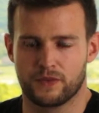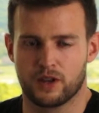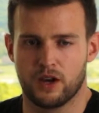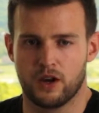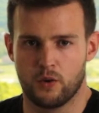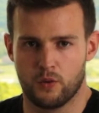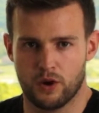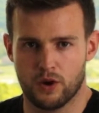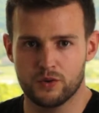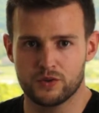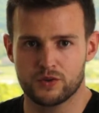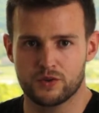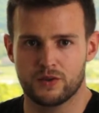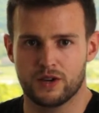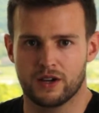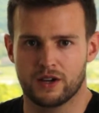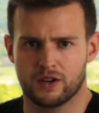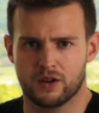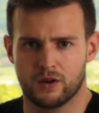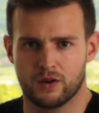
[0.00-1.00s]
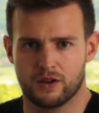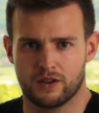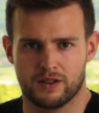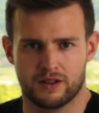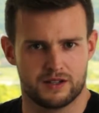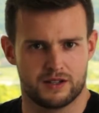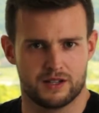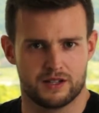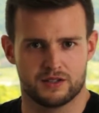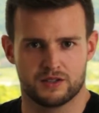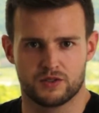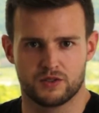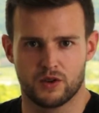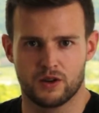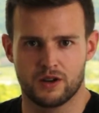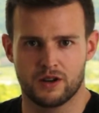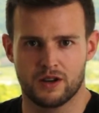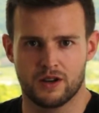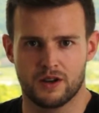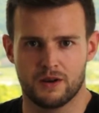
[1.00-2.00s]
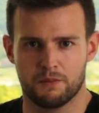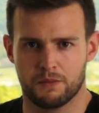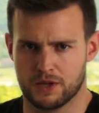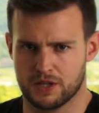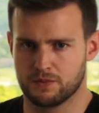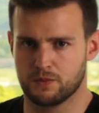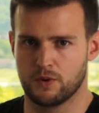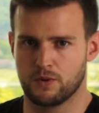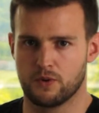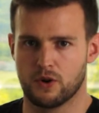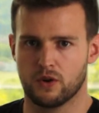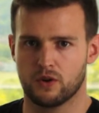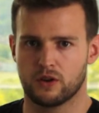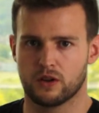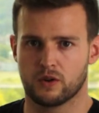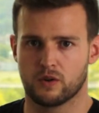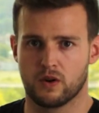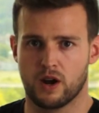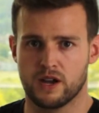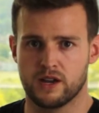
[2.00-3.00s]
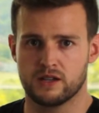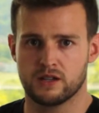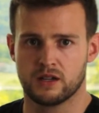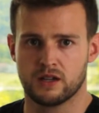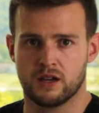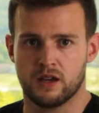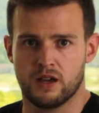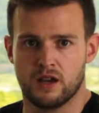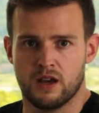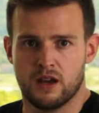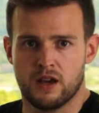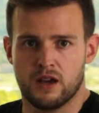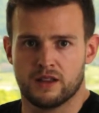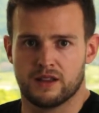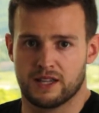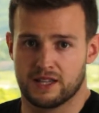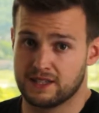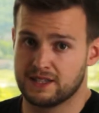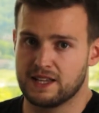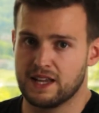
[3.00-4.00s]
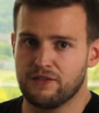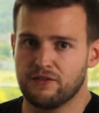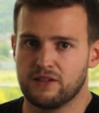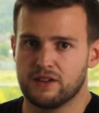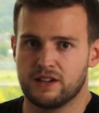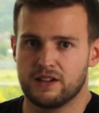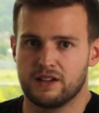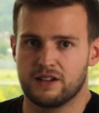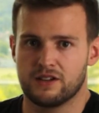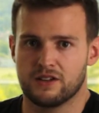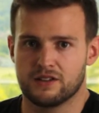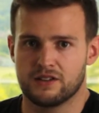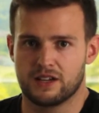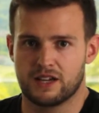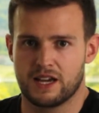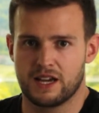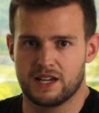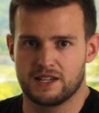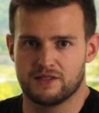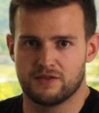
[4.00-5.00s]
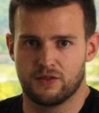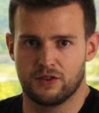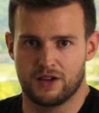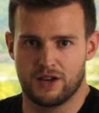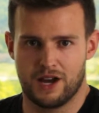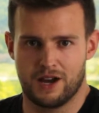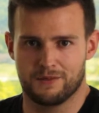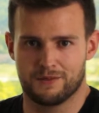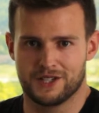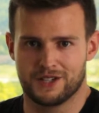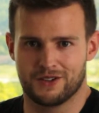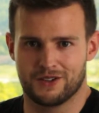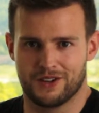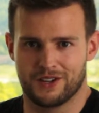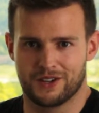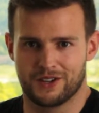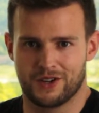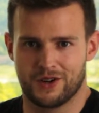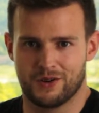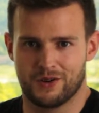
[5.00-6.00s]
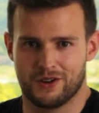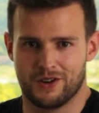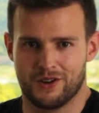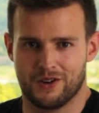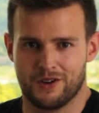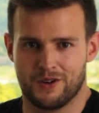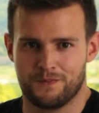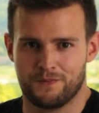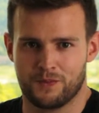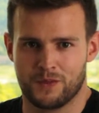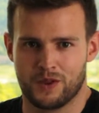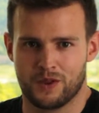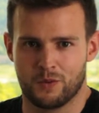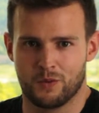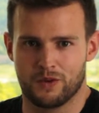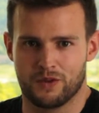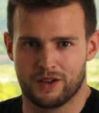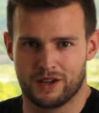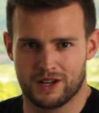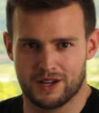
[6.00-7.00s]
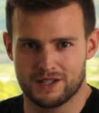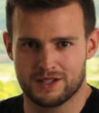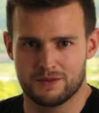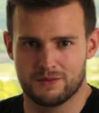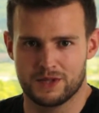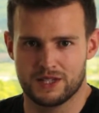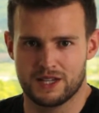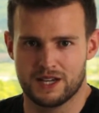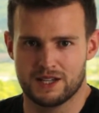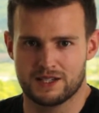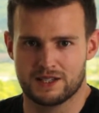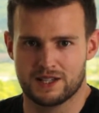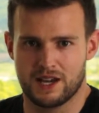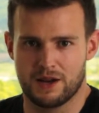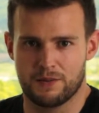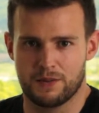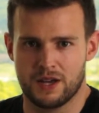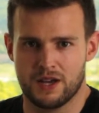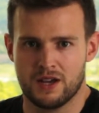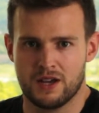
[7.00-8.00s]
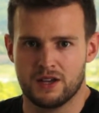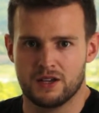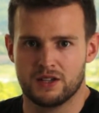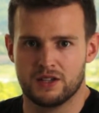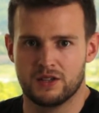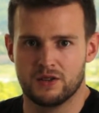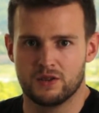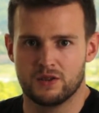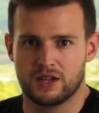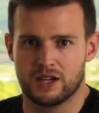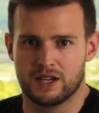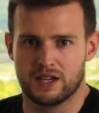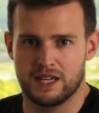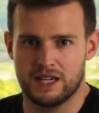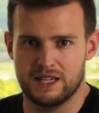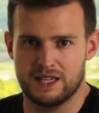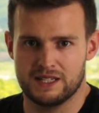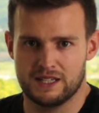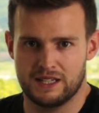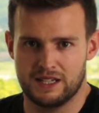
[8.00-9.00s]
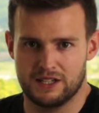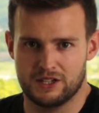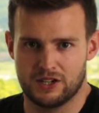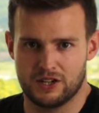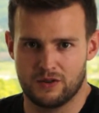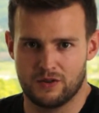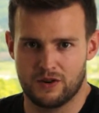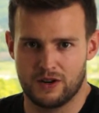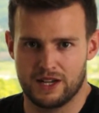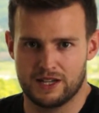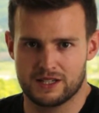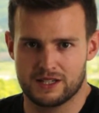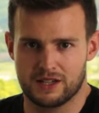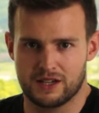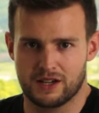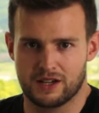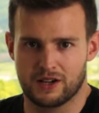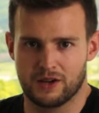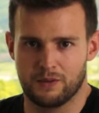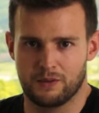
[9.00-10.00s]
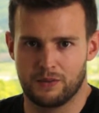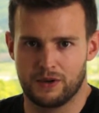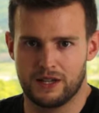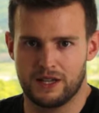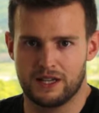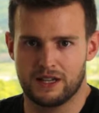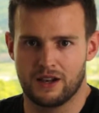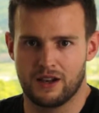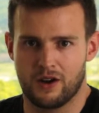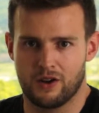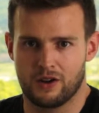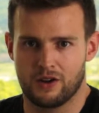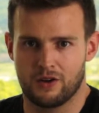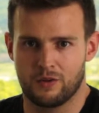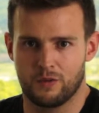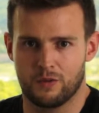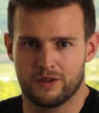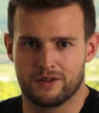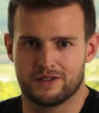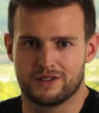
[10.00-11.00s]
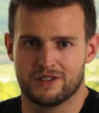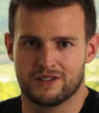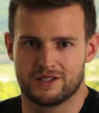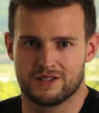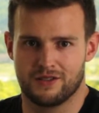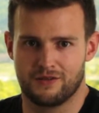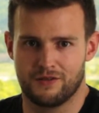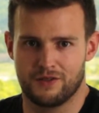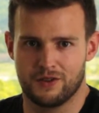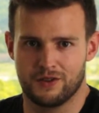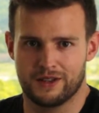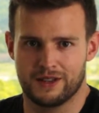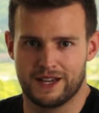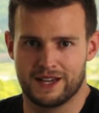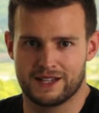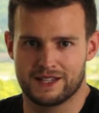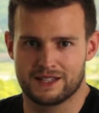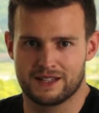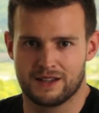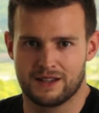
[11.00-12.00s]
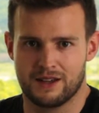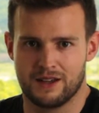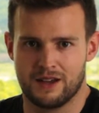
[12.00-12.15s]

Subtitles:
A rotary encoder that doesn't turn must be broken, right? That's definitely not the case for your HAPTICORE encoder. With the customer test app, you can easily generate a complete lock with just a few clicks,